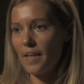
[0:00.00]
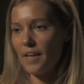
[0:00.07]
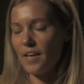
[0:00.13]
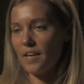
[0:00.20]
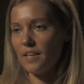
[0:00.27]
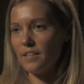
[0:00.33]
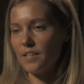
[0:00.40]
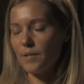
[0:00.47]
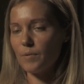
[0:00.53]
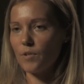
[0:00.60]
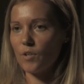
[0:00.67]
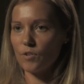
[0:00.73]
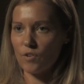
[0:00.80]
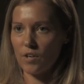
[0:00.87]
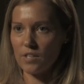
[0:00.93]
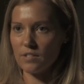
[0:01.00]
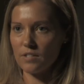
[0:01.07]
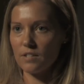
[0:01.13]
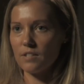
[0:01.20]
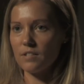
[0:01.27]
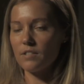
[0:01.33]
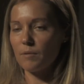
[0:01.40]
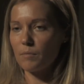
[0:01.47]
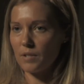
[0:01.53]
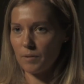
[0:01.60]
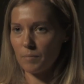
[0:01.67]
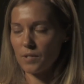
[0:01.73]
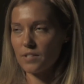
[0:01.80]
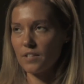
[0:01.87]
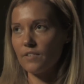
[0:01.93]
And he would go crazy and then say, I'm killing
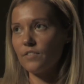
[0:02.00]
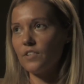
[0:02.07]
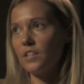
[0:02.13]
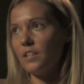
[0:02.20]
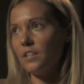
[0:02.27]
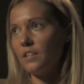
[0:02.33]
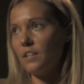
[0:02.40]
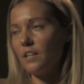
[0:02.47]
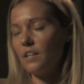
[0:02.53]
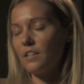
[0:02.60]
myself again.